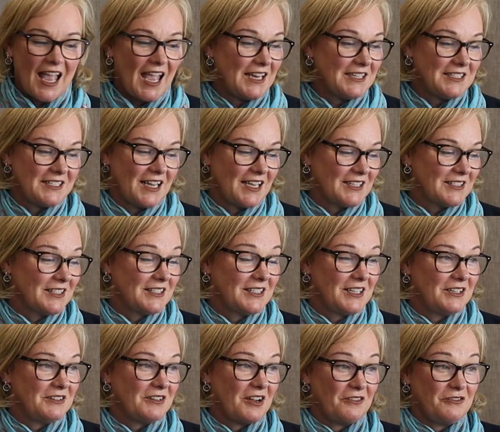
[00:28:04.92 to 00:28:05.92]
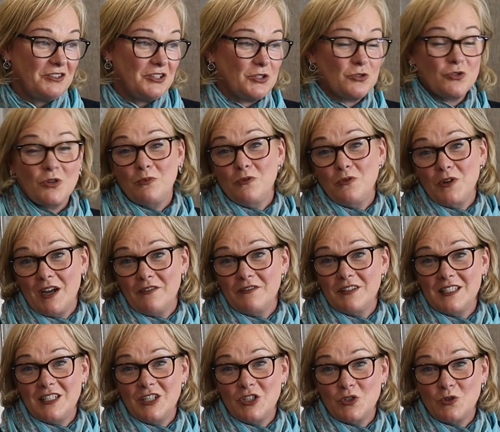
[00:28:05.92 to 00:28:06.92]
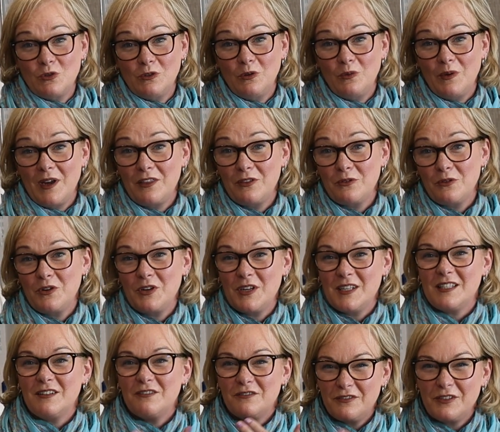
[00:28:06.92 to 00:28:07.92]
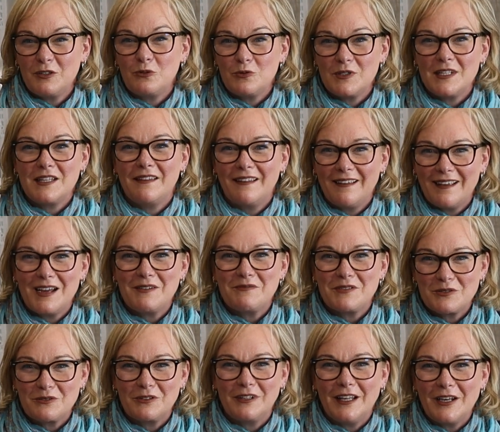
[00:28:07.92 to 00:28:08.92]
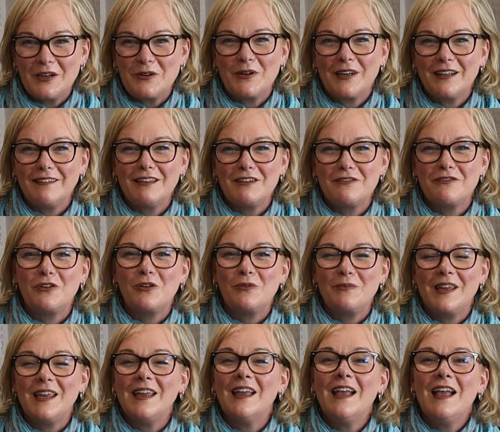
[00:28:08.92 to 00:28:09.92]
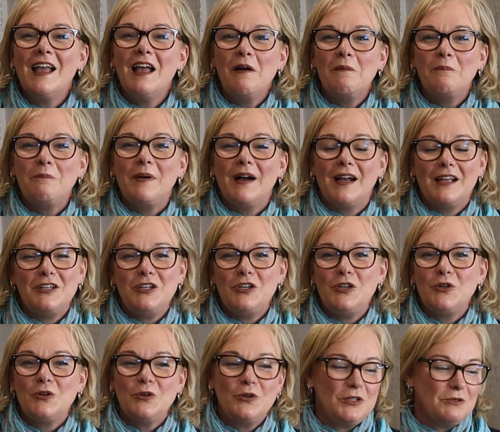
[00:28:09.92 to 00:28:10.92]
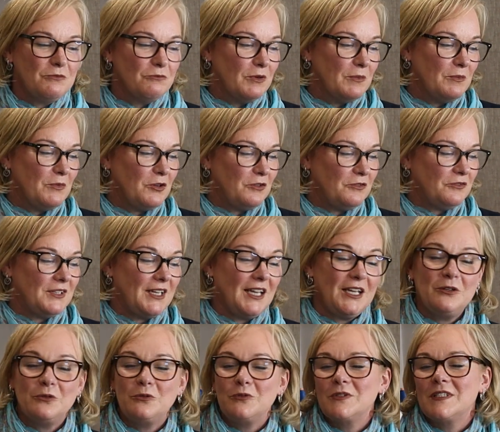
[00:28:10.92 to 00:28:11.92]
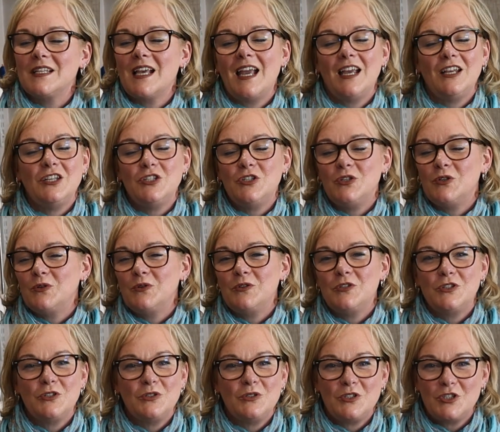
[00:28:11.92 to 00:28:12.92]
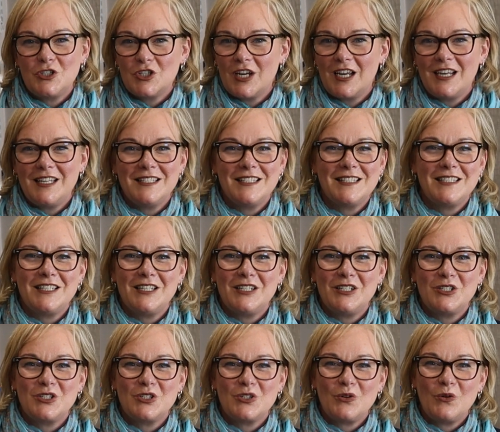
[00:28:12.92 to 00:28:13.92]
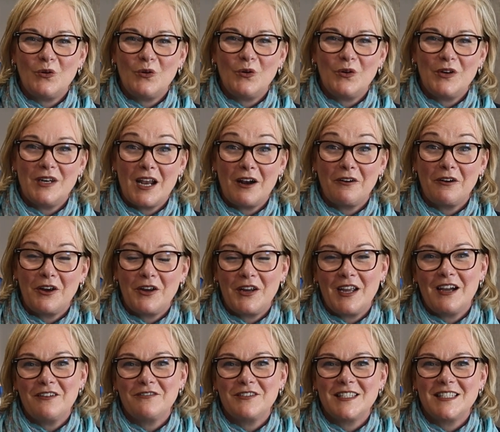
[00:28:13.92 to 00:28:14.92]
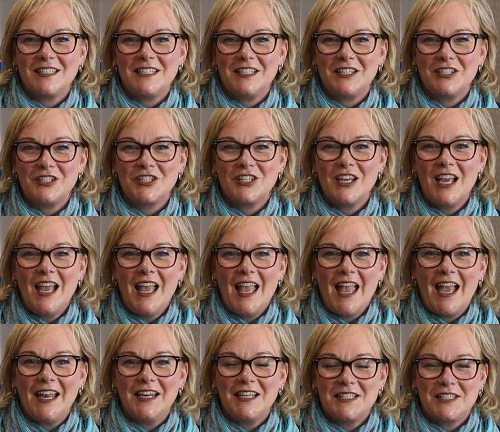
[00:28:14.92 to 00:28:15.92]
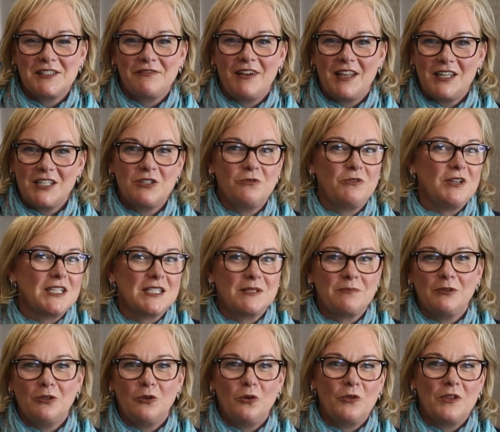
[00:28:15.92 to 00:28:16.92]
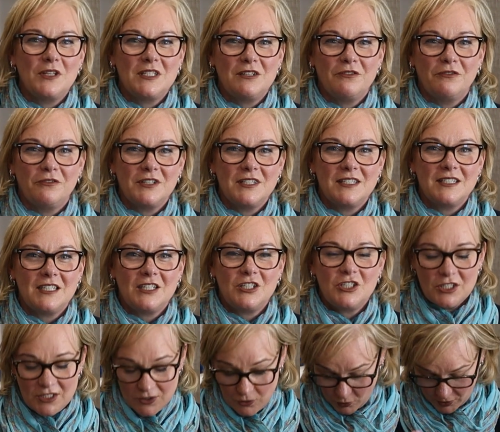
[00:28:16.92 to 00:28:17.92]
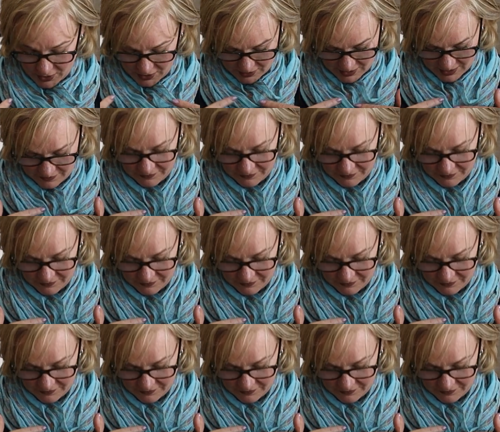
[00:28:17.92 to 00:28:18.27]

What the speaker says: And as I said, I've used triple cover stitch all the way through because it fills in the gaps really quickly for me, but you could remove needles and you could do chain stitch or narrow cover stitch, and it's fun to explore the different stitches. Or you could